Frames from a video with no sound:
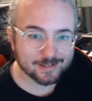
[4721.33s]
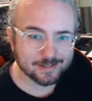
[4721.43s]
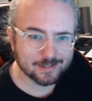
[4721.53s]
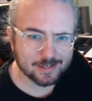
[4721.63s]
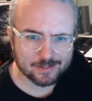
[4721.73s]

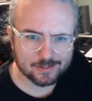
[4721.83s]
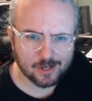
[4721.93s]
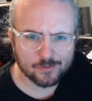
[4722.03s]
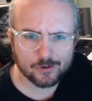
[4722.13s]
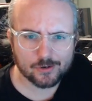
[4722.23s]
and
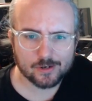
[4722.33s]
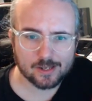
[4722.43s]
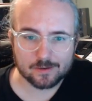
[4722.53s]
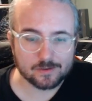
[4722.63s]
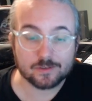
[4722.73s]
other,
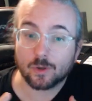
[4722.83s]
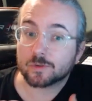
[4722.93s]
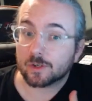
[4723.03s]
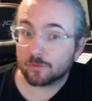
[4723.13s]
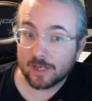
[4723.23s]
like,
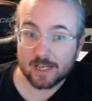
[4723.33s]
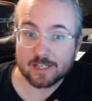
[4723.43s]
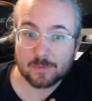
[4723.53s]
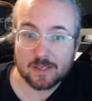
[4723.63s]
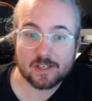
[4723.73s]
those are really
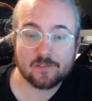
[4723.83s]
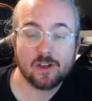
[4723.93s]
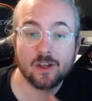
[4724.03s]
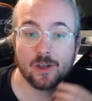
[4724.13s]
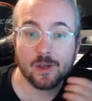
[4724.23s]
expensive,
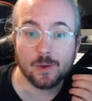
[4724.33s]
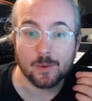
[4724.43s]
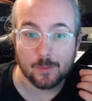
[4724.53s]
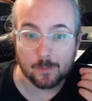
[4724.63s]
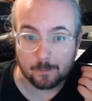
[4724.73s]

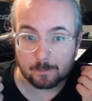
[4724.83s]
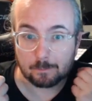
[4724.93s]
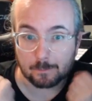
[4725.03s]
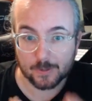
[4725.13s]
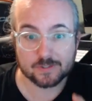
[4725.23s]

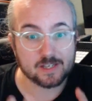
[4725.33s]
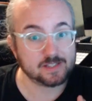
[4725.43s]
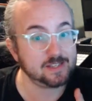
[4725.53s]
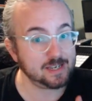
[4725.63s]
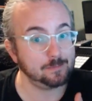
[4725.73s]
but they
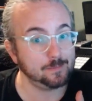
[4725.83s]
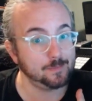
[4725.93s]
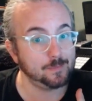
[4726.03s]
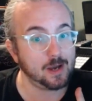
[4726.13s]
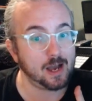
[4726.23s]
seem
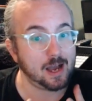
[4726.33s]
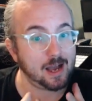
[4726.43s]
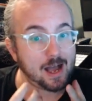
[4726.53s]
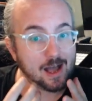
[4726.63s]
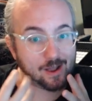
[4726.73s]

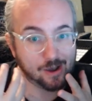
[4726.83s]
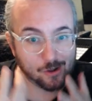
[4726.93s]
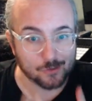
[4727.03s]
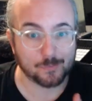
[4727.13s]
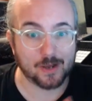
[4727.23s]
a
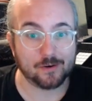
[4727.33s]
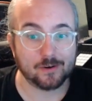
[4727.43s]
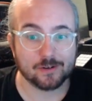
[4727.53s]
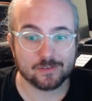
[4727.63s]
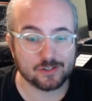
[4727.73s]
lot
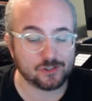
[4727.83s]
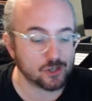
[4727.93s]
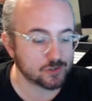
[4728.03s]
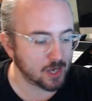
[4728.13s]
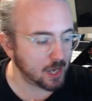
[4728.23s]
better. They
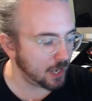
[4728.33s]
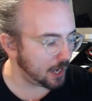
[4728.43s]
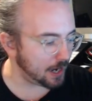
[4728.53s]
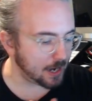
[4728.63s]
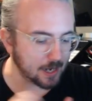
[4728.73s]
just
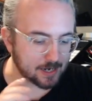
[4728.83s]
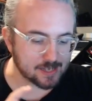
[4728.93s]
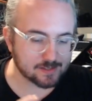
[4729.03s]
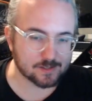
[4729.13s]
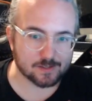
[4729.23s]

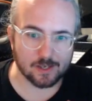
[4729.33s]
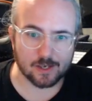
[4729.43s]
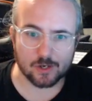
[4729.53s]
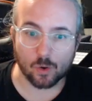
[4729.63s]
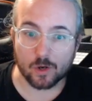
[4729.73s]
less
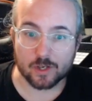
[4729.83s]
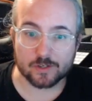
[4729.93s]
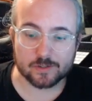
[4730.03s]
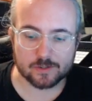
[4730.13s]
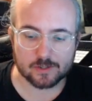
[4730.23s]

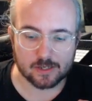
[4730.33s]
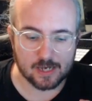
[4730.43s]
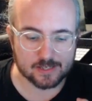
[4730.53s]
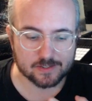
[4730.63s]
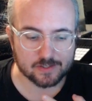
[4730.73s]
noise,
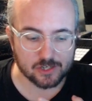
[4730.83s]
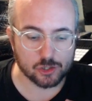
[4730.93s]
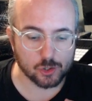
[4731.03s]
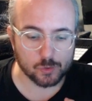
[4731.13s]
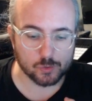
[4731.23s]
less
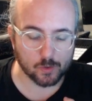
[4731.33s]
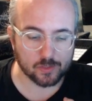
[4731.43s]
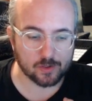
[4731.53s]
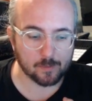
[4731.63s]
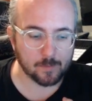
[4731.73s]
issues
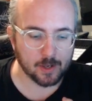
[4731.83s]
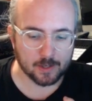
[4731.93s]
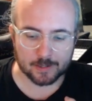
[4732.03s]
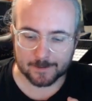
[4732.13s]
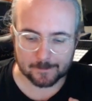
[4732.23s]
with them.
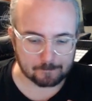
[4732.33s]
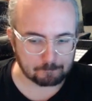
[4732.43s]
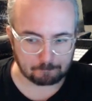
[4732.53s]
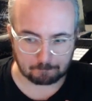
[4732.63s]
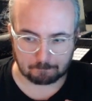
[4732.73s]

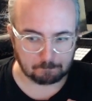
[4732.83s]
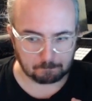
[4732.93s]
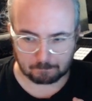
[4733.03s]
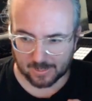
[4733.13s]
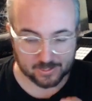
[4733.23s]

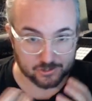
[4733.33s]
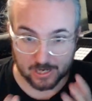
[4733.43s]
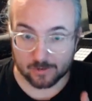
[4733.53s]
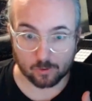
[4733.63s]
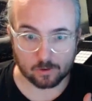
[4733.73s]
In
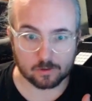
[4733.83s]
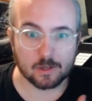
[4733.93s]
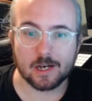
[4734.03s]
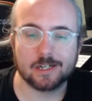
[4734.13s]
general,